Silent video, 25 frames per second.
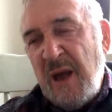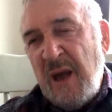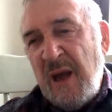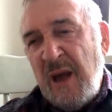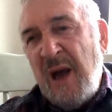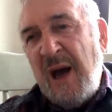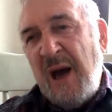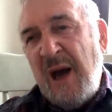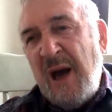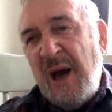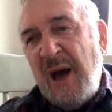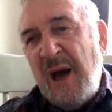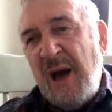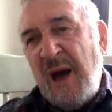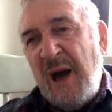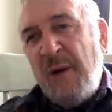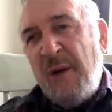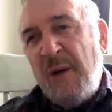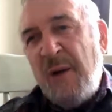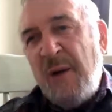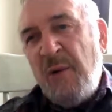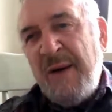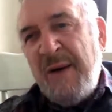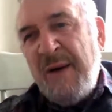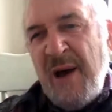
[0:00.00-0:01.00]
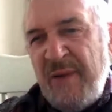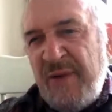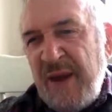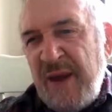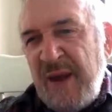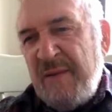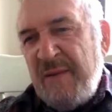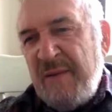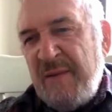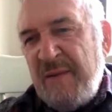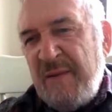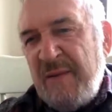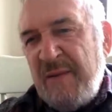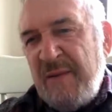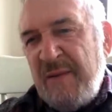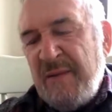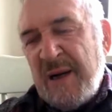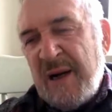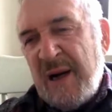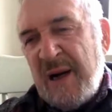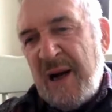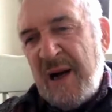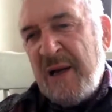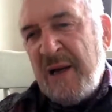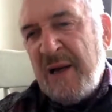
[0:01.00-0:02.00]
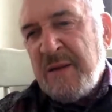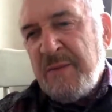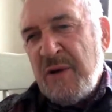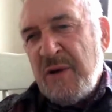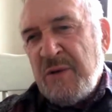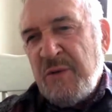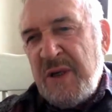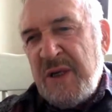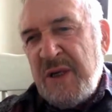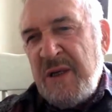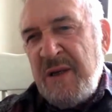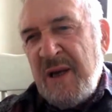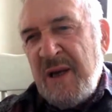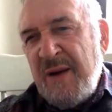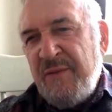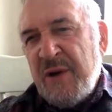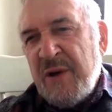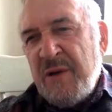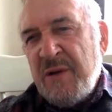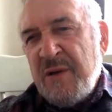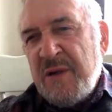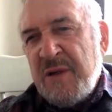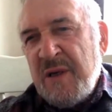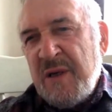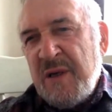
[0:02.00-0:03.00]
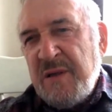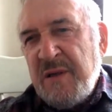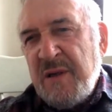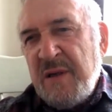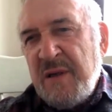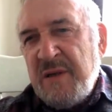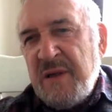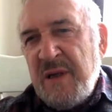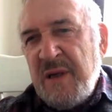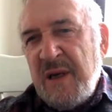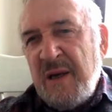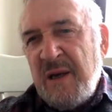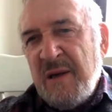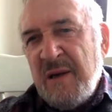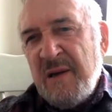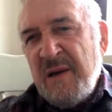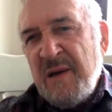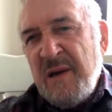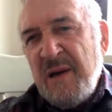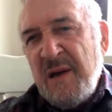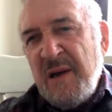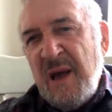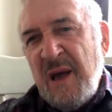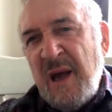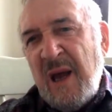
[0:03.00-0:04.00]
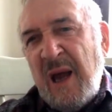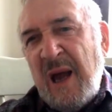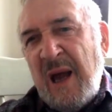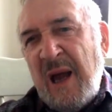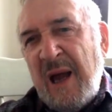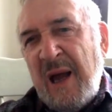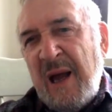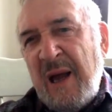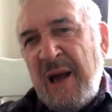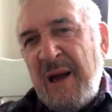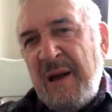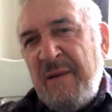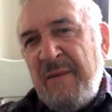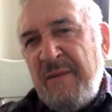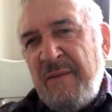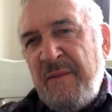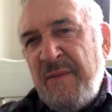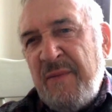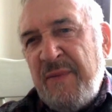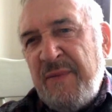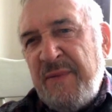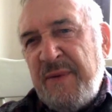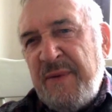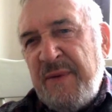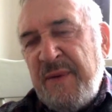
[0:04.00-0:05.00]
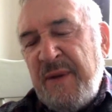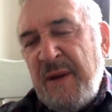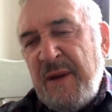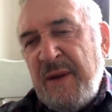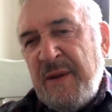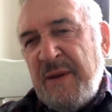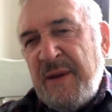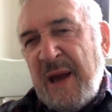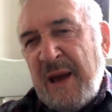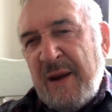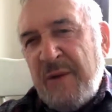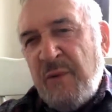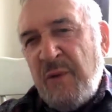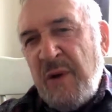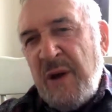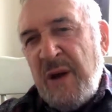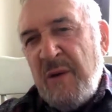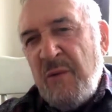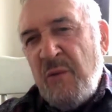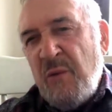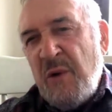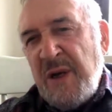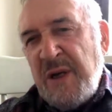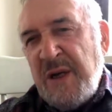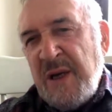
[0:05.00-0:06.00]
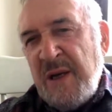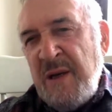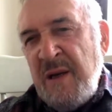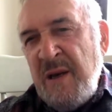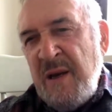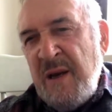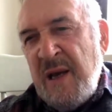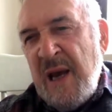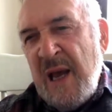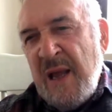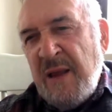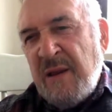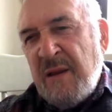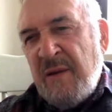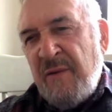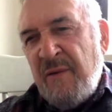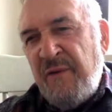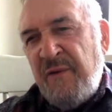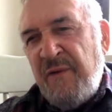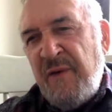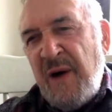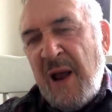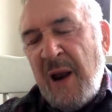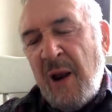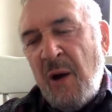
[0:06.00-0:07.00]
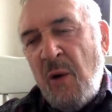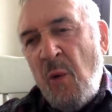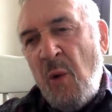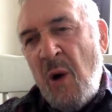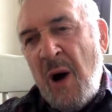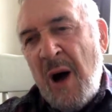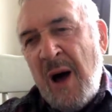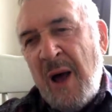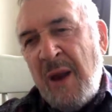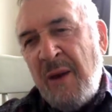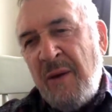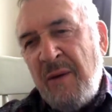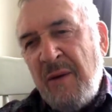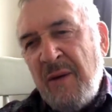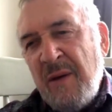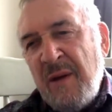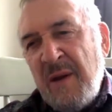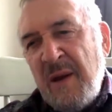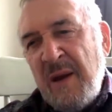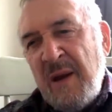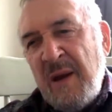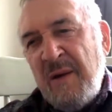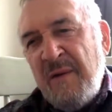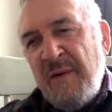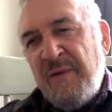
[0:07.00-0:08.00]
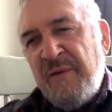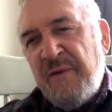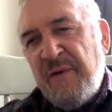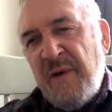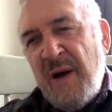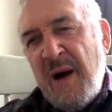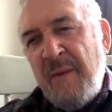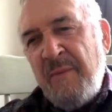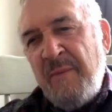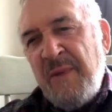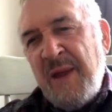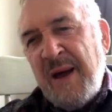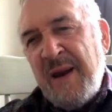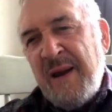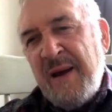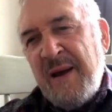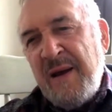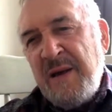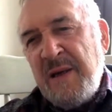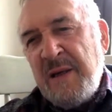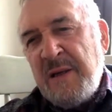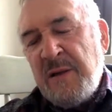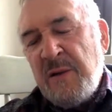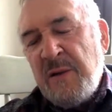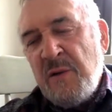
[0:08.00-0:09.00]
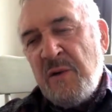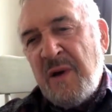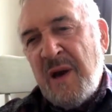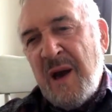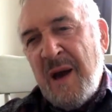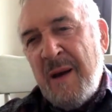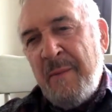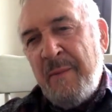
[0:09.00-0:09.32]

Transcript: Yeah, we never had I suppose we didn't have the consistency that we didn't get the follow-on from that 82